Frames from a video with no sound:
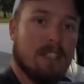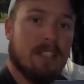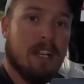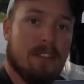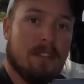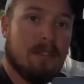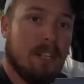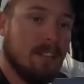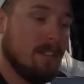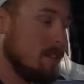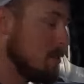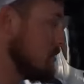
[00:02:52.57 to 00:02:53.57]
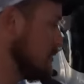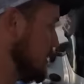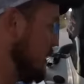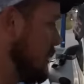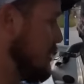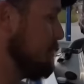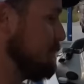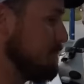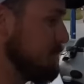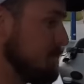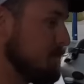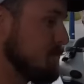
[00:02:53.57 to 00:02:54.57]
Nothing crazy. Uh,
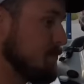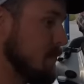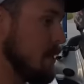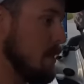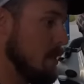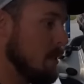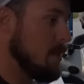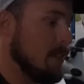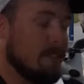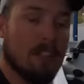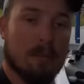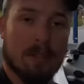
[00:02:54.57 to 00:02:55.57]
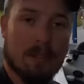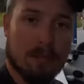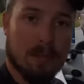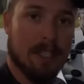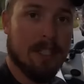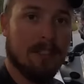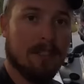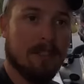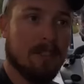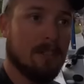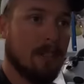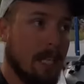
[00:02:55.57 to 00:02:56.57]
got tournament this weekend.
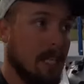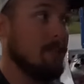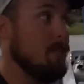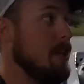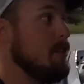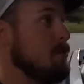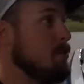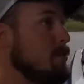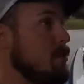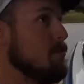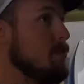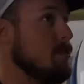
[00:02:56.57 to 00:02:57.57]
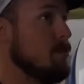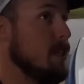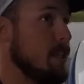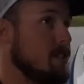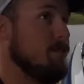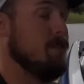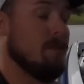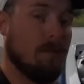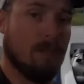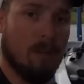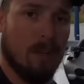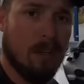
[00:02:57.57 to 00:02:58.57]
Uh, two days worth of tournaments. Actually fishing
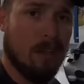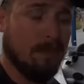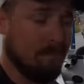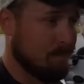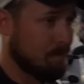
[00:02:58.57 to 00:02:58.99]
squall.